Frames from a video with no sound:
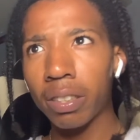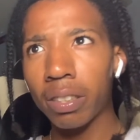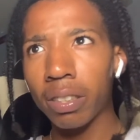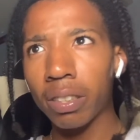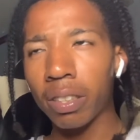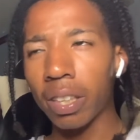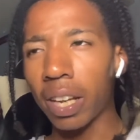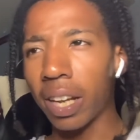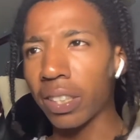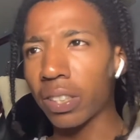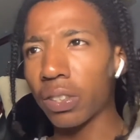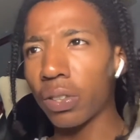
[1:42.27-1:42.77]

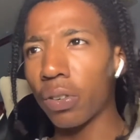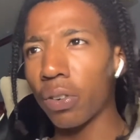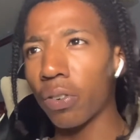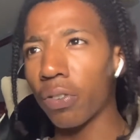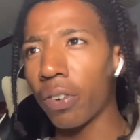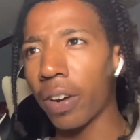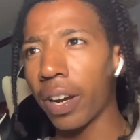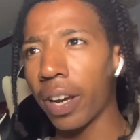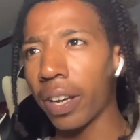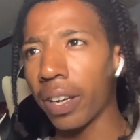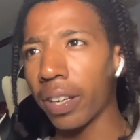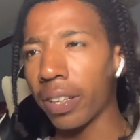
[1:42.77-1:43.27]
No, nah, it's called
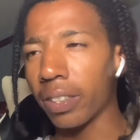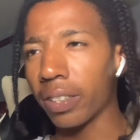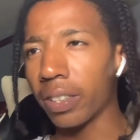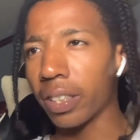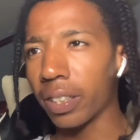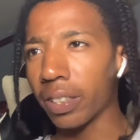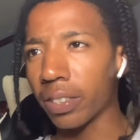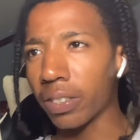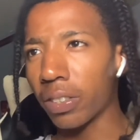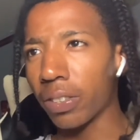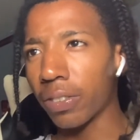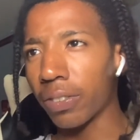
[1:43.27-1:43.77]
Red.
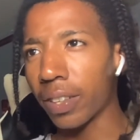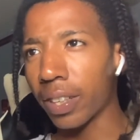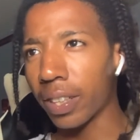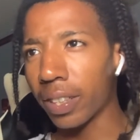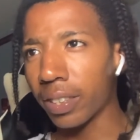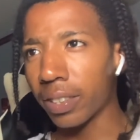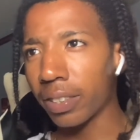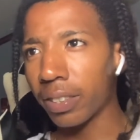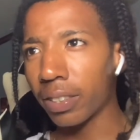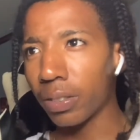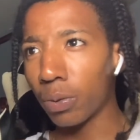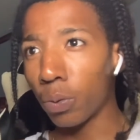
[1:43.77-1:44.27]
It's called Red.
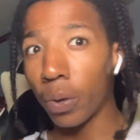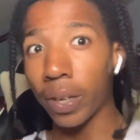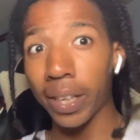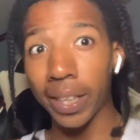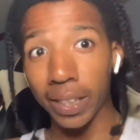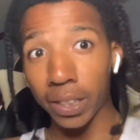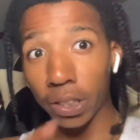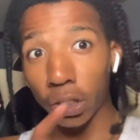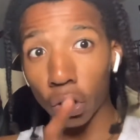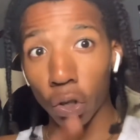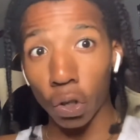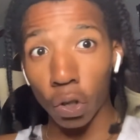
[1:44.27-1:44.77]
Yo, one well,
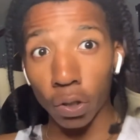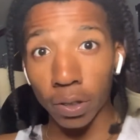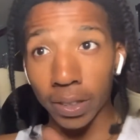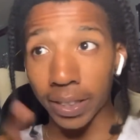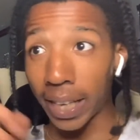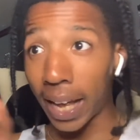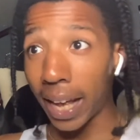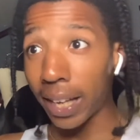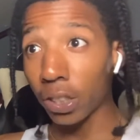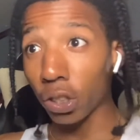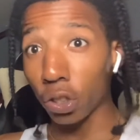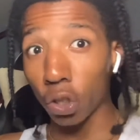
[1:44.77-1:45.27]
of songs, on,
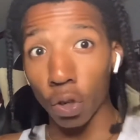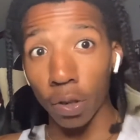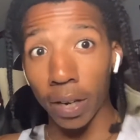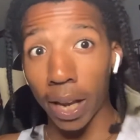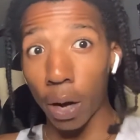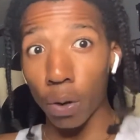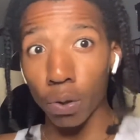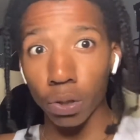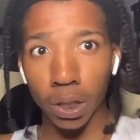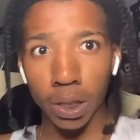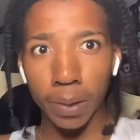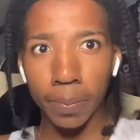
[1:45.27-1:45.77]
that song
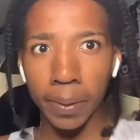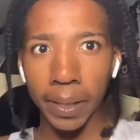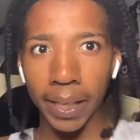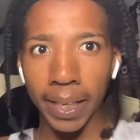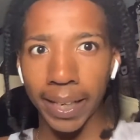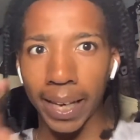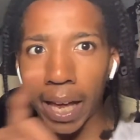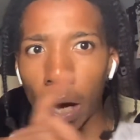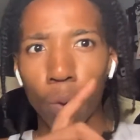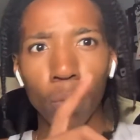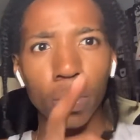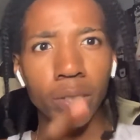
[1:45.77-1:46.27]
that was just playing.
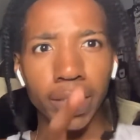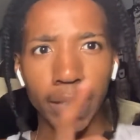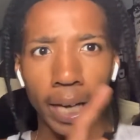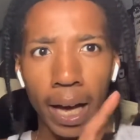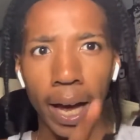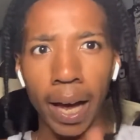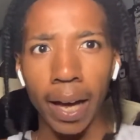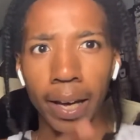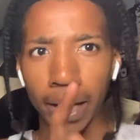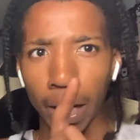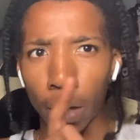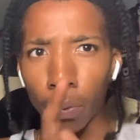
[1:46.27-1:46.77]
Let me honest,
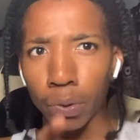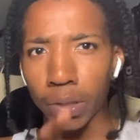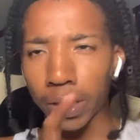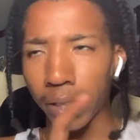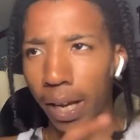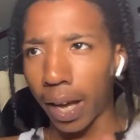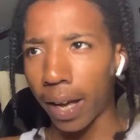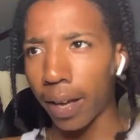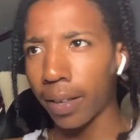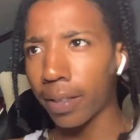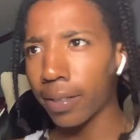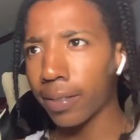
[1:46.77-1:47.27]
that we
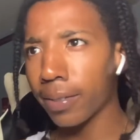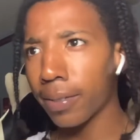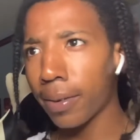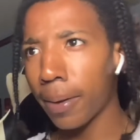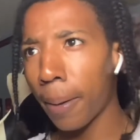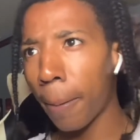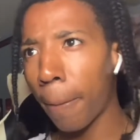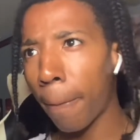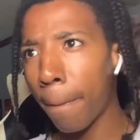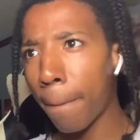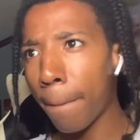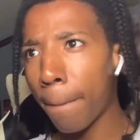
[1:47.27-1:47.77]
don't like
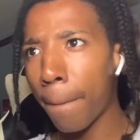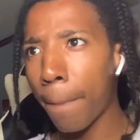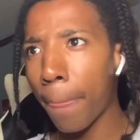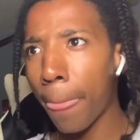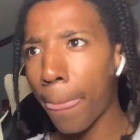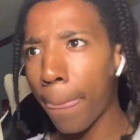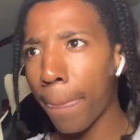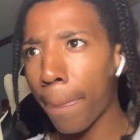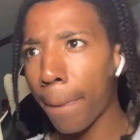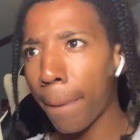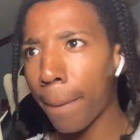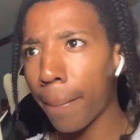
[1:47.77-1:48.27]
that
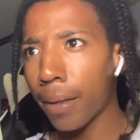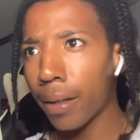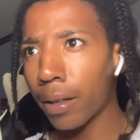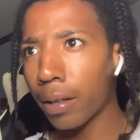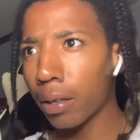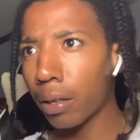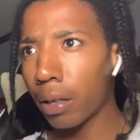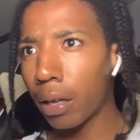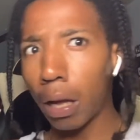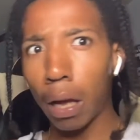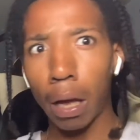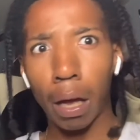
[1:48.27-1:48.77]

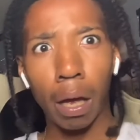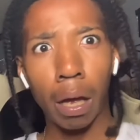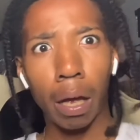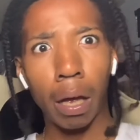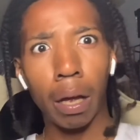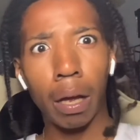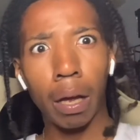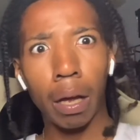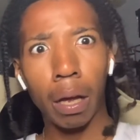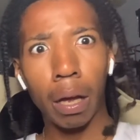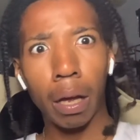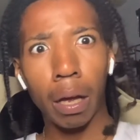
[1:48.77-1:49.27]
Fredo.
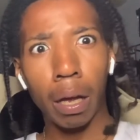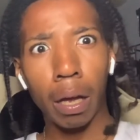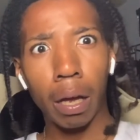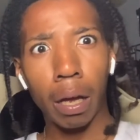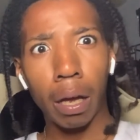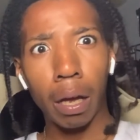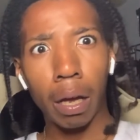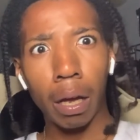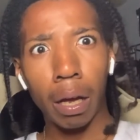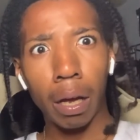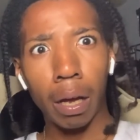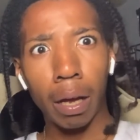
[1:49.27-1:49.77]

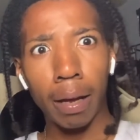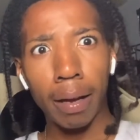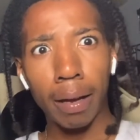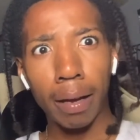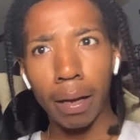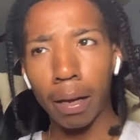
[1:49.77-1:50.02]
Spam your.